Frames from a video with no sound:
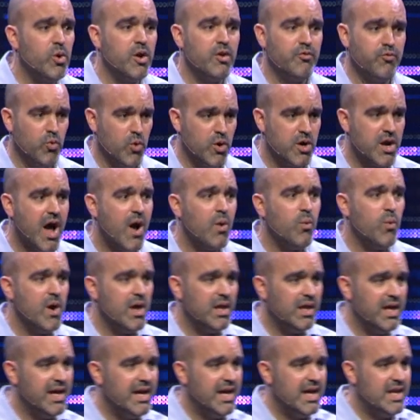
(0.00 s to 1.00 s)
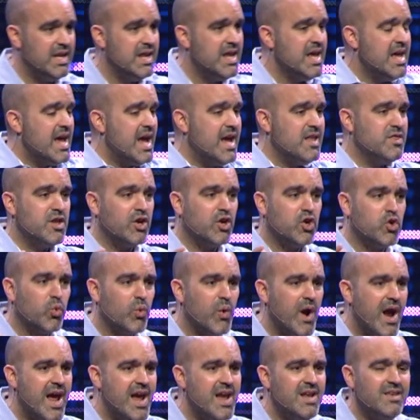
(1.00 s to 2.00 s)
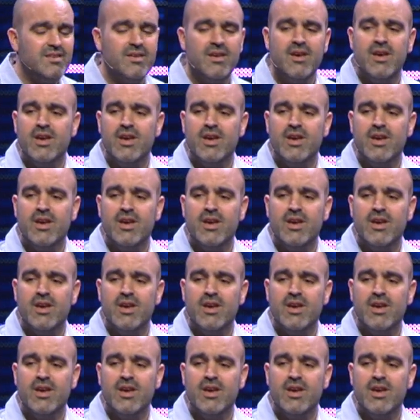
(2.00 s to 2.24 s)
and if we're not willing in the great,